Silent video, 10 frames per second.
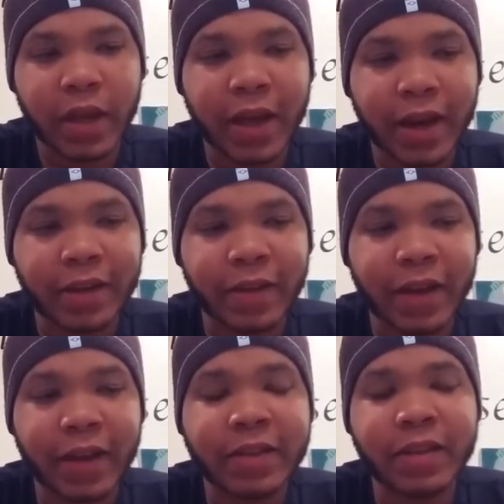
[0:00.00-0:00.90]
he had
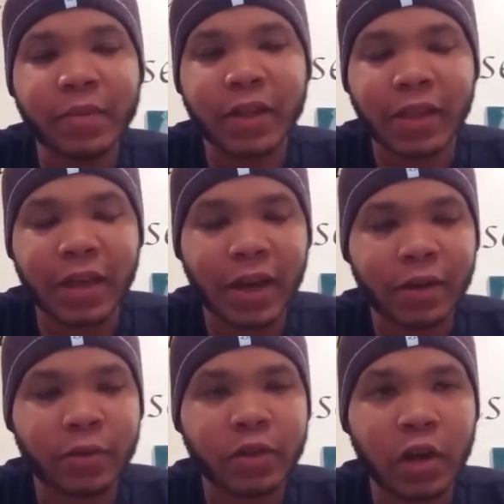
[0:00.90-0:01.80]
to it seemed like that he
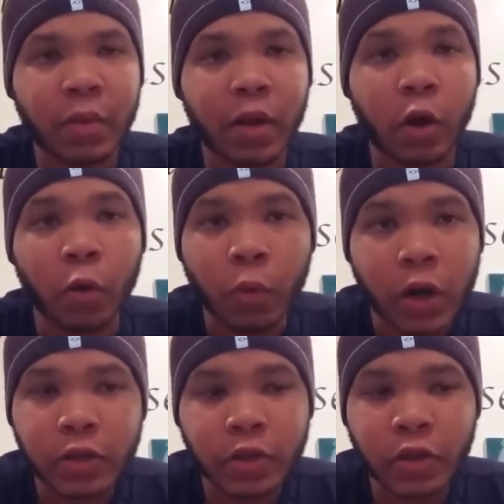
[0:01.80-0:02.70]
had to go talk about like, oh,
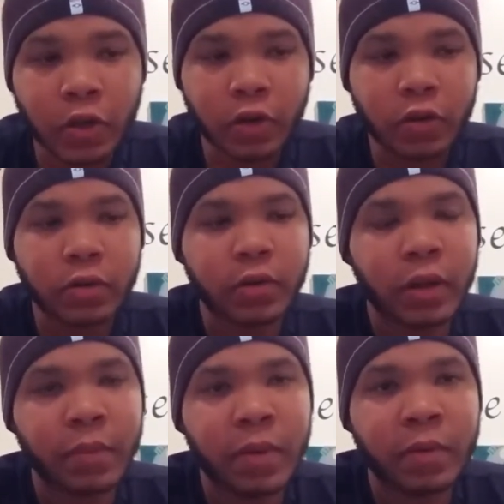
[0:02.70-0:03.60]
why is he here?
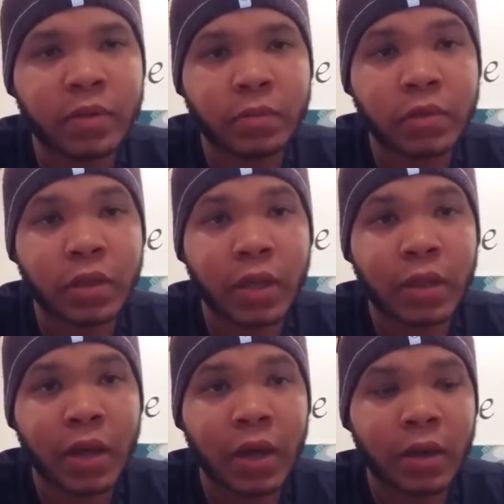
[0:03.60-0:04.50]
Like maybe some shit
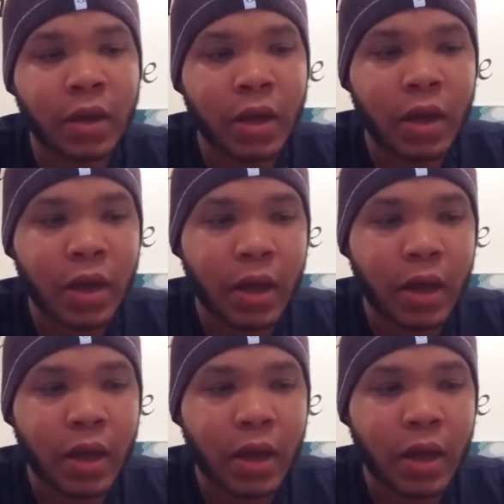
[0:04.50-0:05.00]
like that.